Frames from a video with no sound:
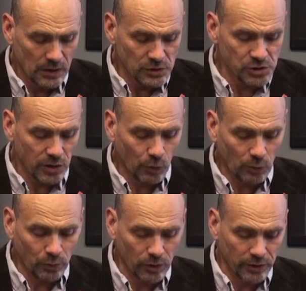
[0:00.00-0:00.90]
Genome
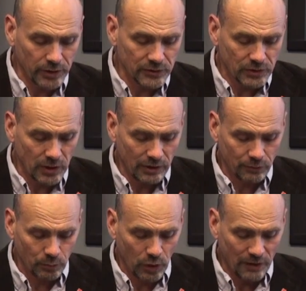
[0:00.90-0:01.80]
Alberta is a
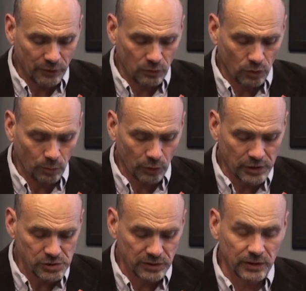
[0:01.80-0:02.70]
not-for-profit
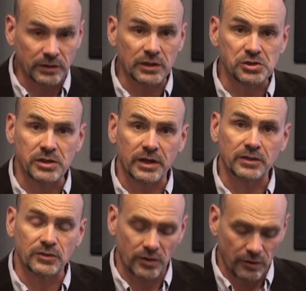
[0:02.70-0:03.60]
corporation that
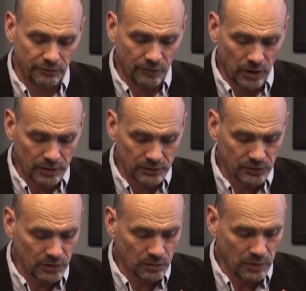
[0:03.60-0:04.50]
initiates,
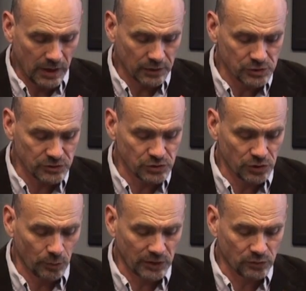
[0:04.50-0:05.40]
funds, and manages
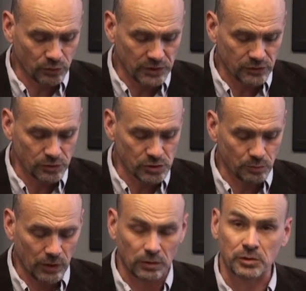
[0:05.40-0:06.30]
genomics research
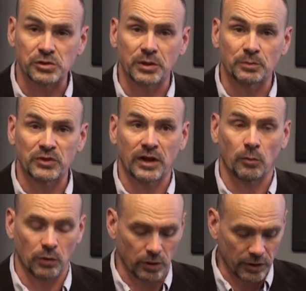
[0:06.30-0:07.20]
and partnerships in
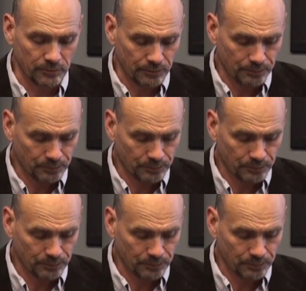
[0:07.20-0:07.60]
Alberta.